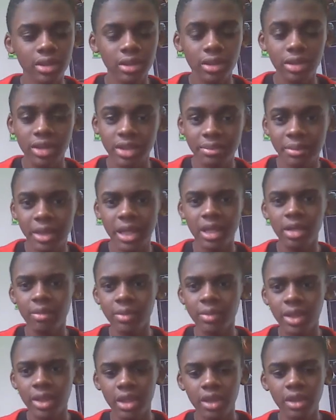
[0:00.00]
Spider
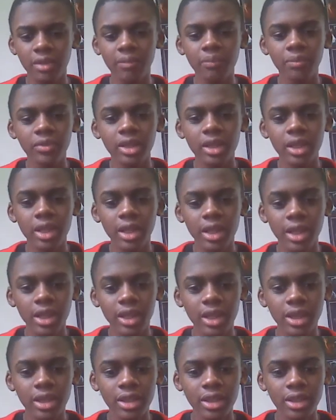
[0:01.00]
Man.
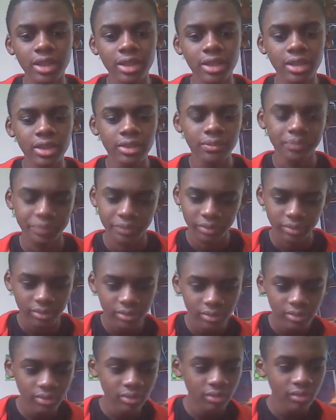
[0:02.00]
And
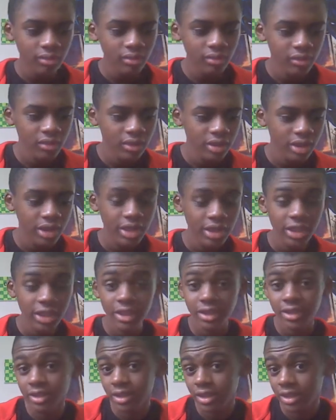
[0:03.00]

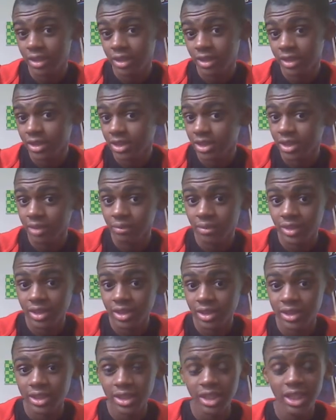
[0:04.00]
and uh, some of
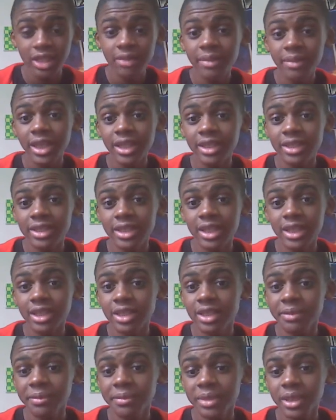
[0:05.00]
his teammates that he
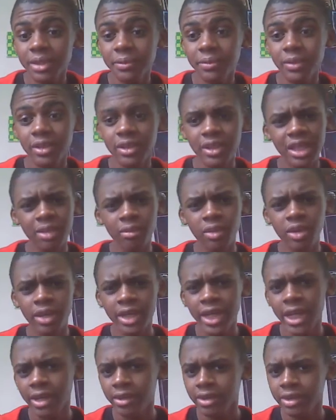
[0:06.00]
teams up with got more
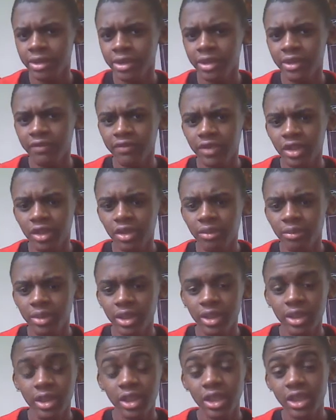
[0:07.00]
character
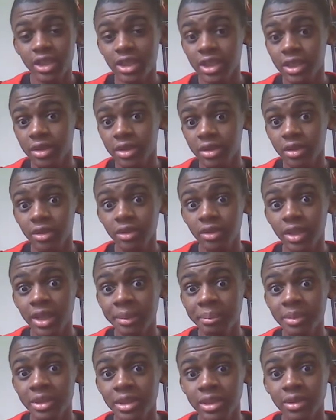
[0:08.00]
development and each got their own
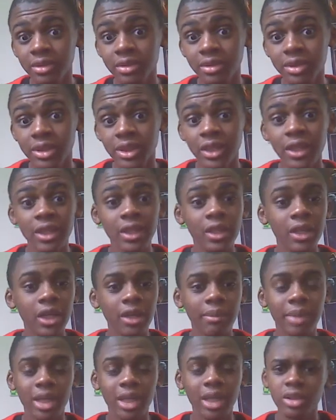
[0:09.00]
episodes
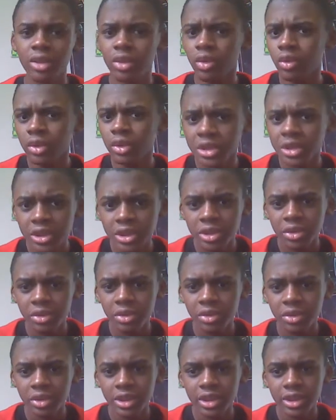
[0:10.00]
about their origin
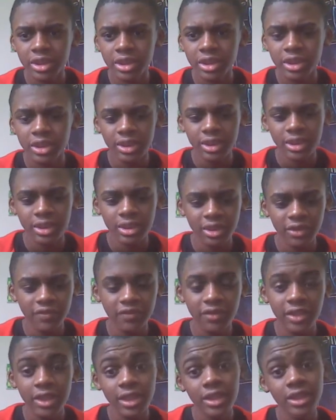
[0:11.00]
stories and stuff.
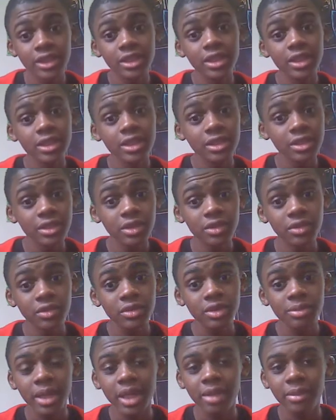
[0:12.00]
Season 2,
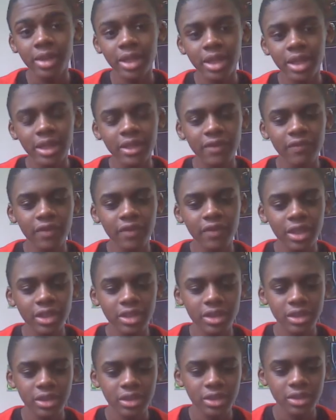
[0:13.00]
Spider-Man got to fight for
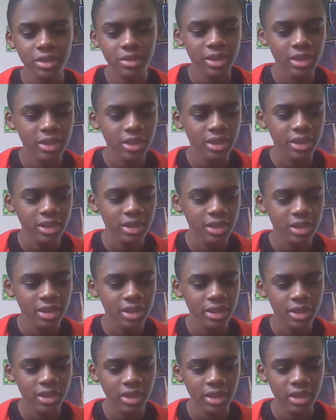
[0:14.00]
Sinister 6
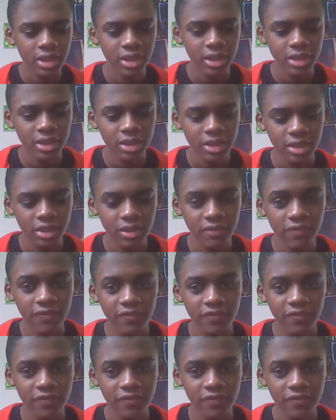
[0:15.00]
and stuff.